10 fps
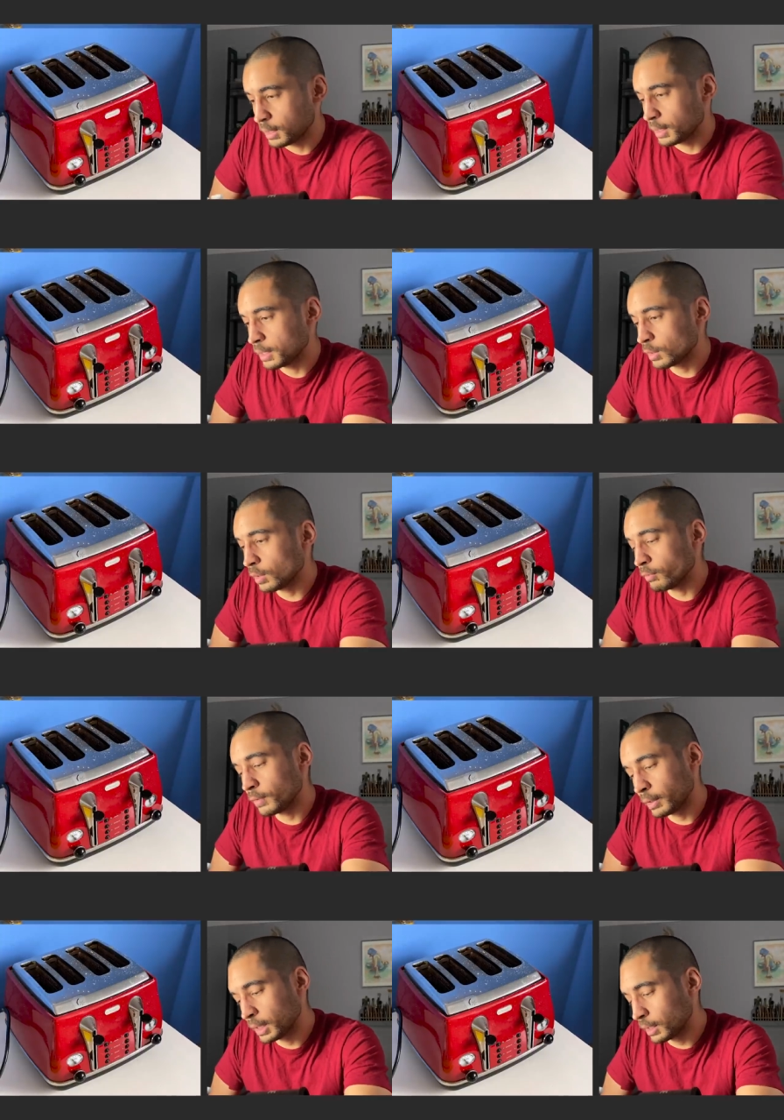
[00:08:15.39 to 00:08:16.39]
It's got a
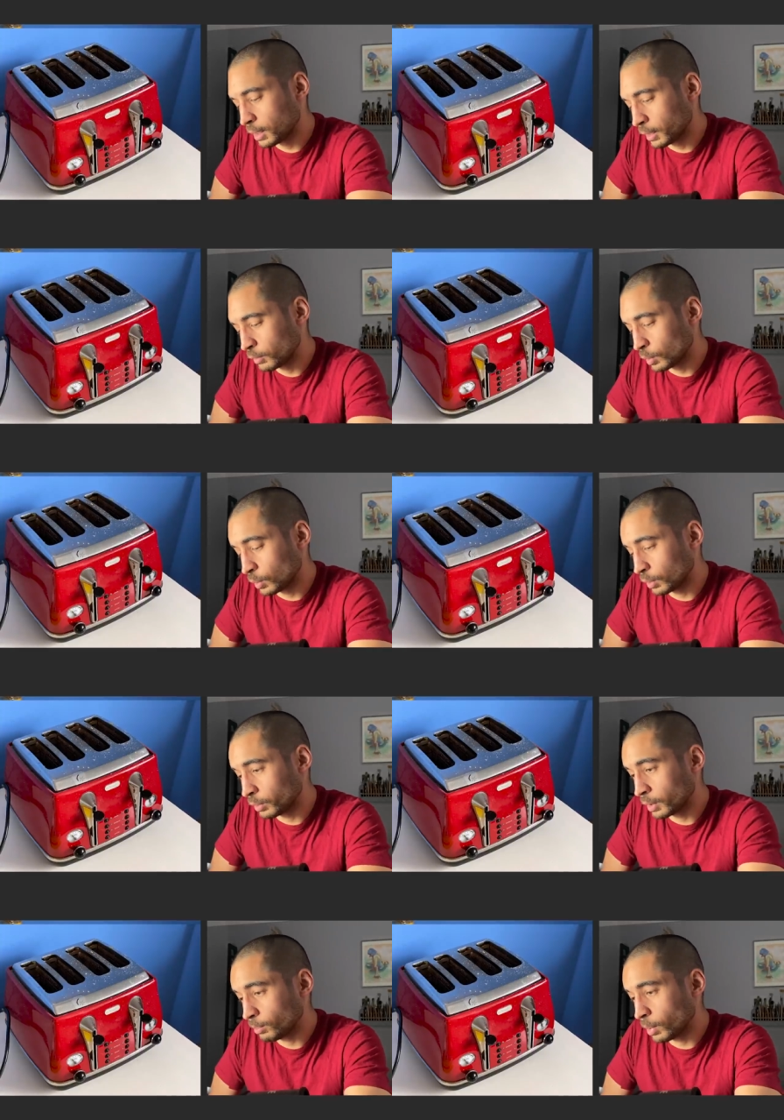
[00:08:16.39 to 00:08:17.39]
very curved corner
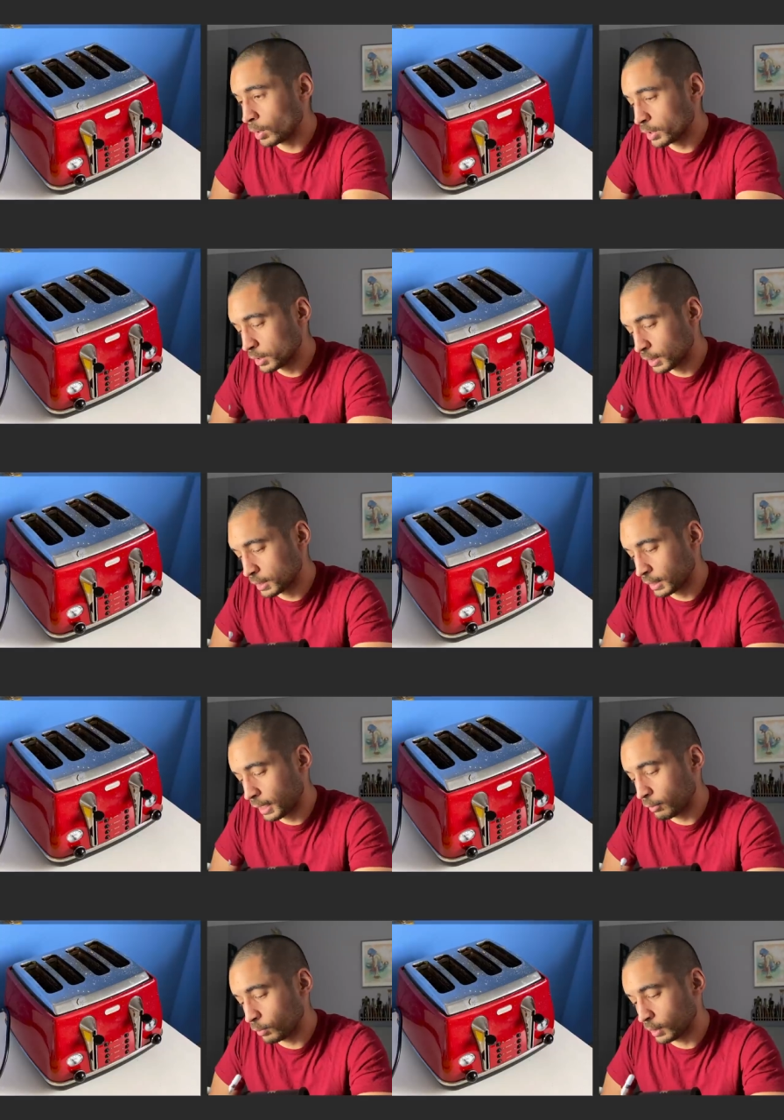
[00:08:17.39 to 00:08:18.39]
and a box doesn't
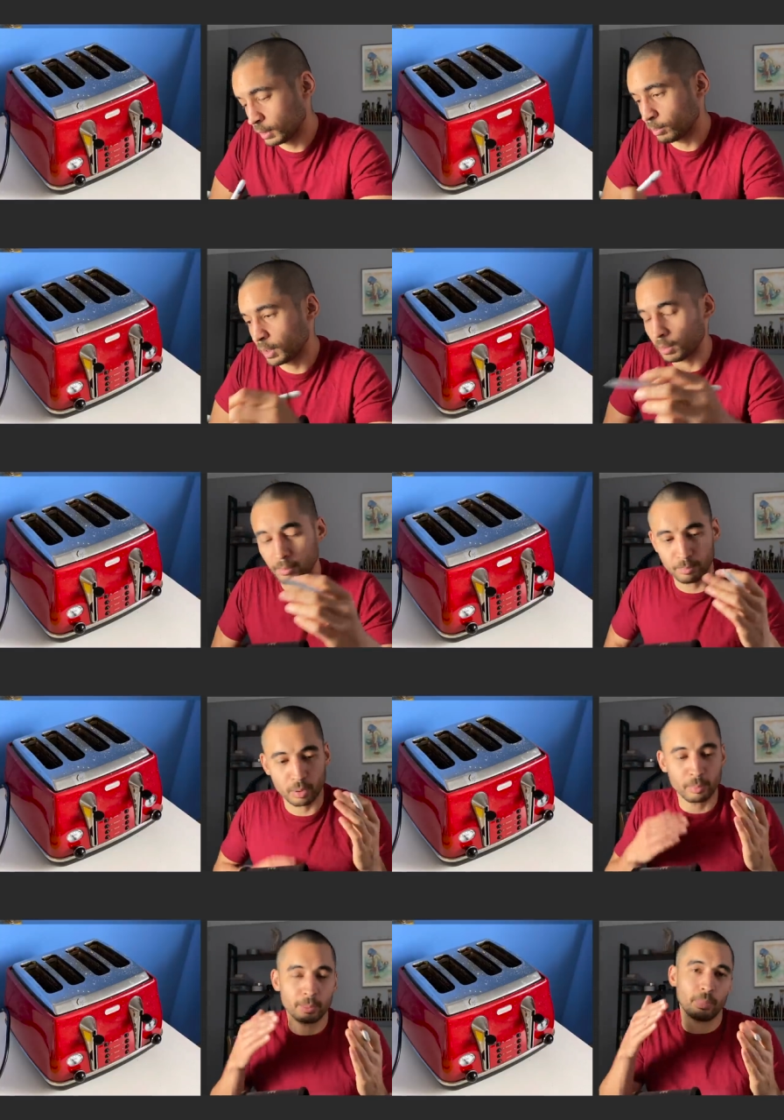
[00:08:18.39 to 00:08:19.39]
have one, but a
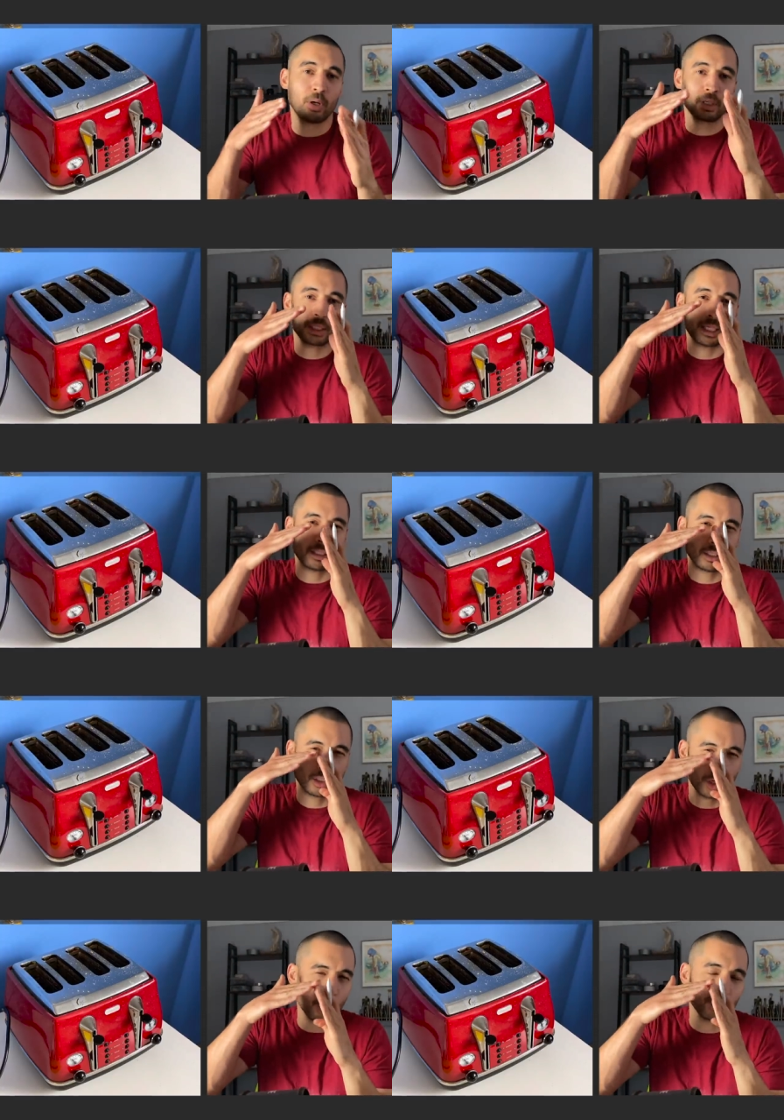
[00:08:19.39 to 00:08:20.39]
proper box has
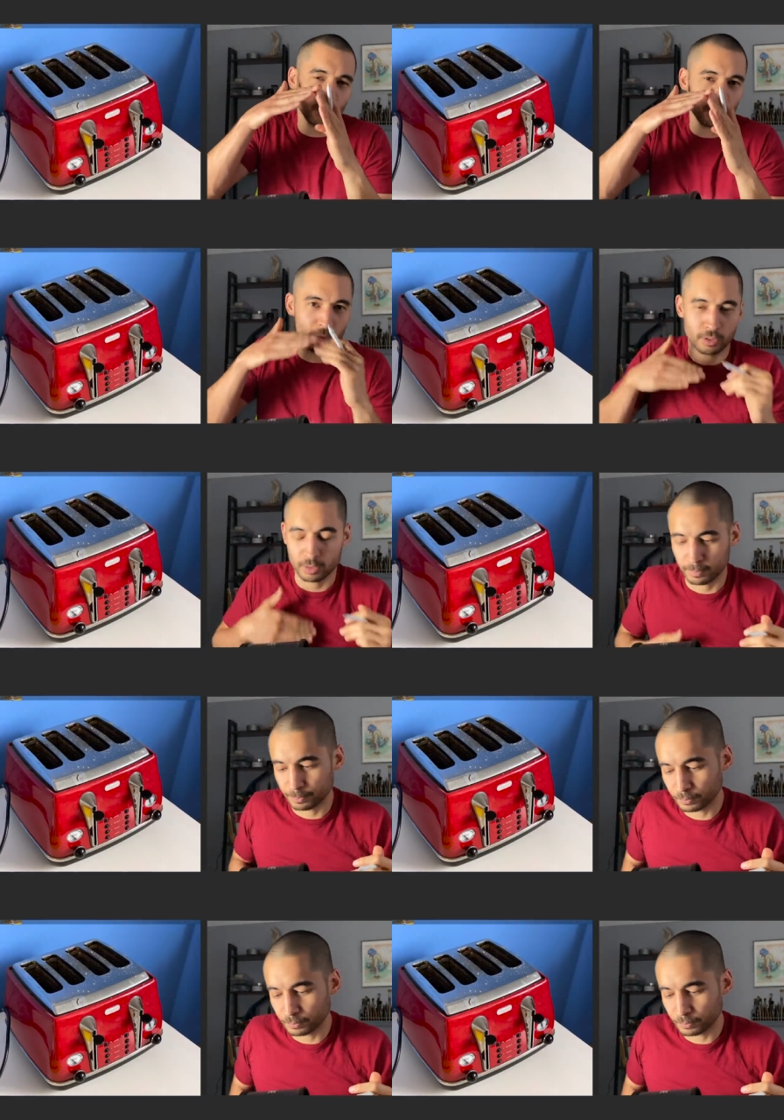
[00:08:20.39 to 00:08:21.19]
sharp corners.